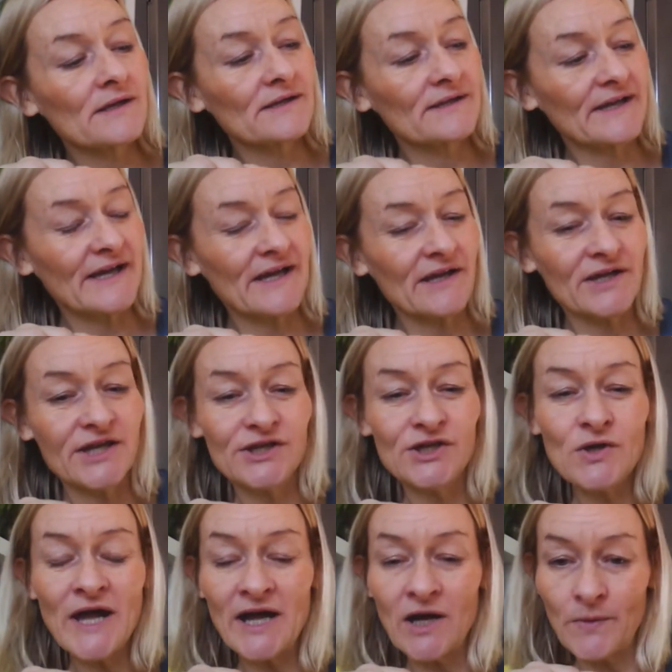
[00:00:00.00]
Now, can
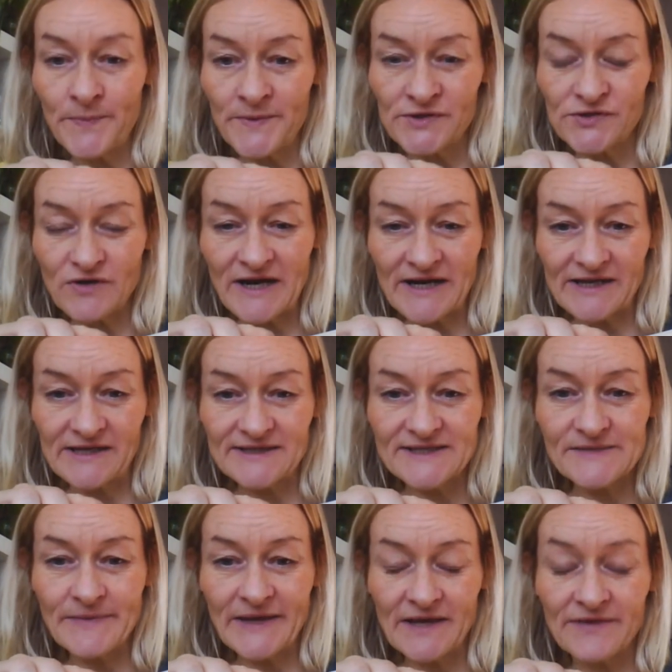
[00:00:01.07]
you help the dragon
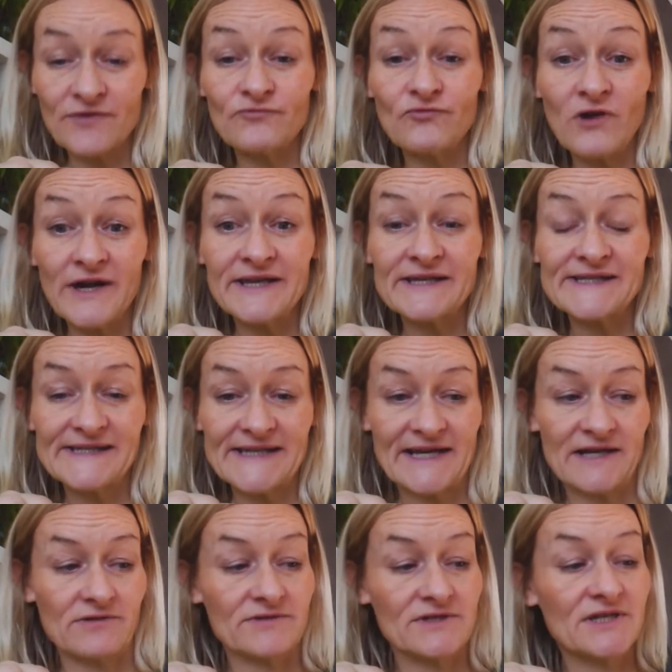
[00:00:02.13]
to make the right
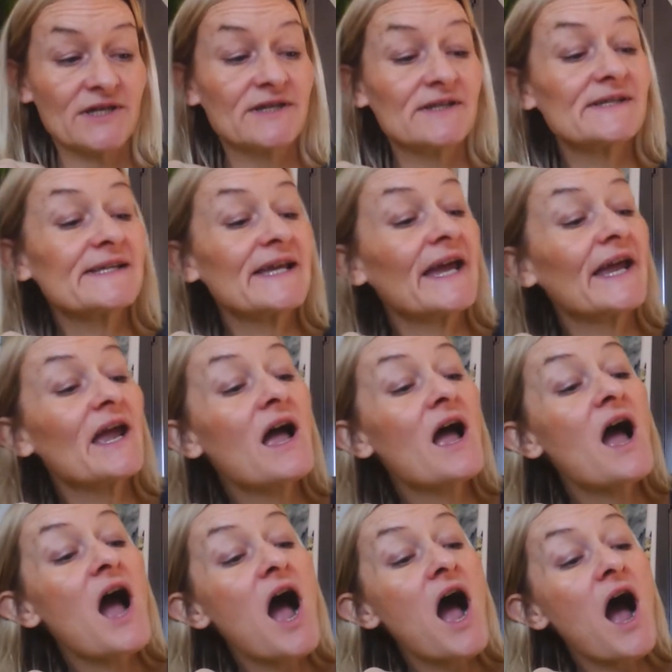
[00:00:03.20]
sound? Can you say,
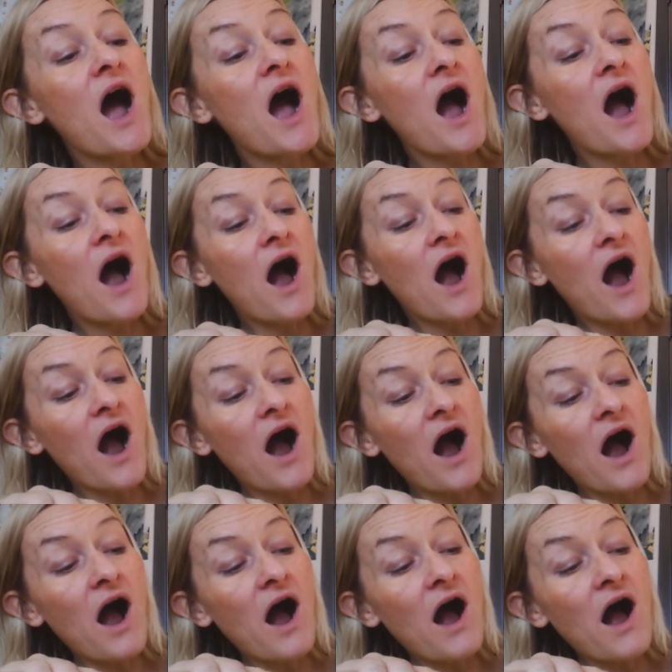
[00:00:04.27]

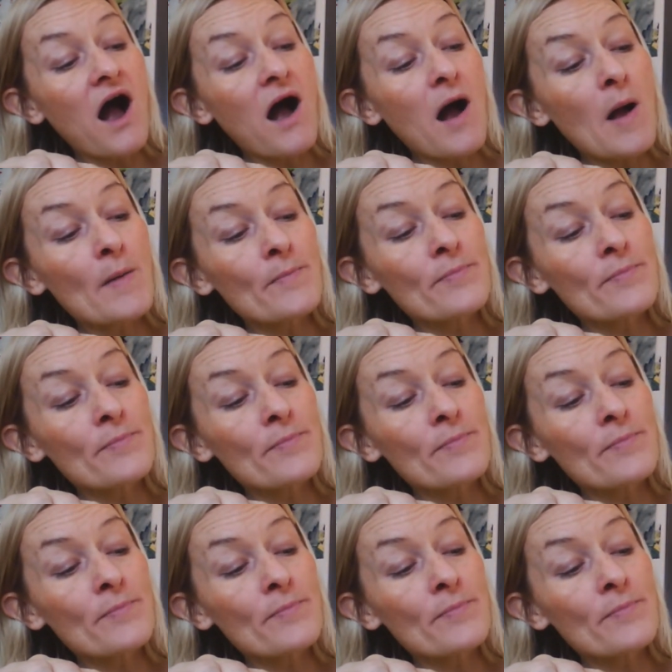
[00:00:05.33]
ah?